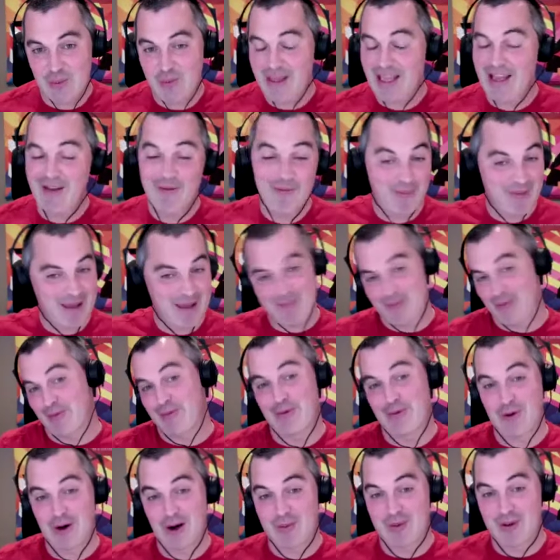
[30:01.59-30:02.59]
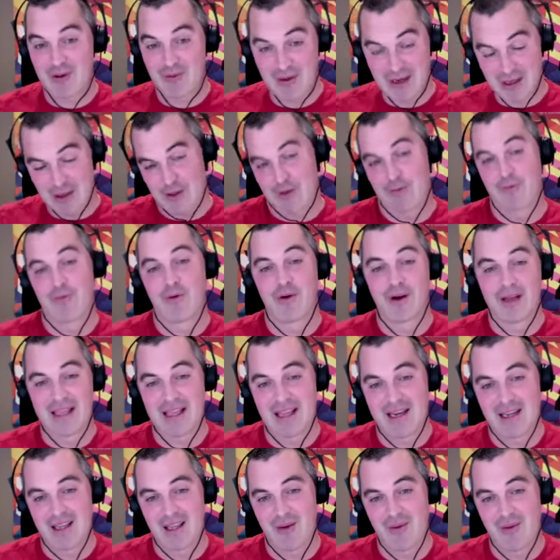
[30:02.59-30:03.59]
We haven't met before. I've been really looking forward to
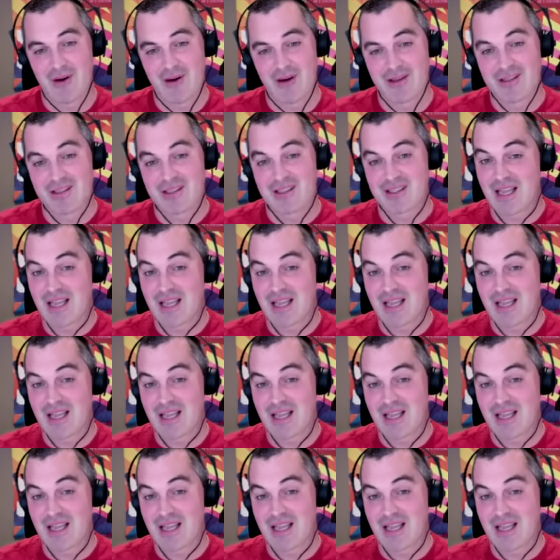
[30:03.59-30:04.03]
getting you on,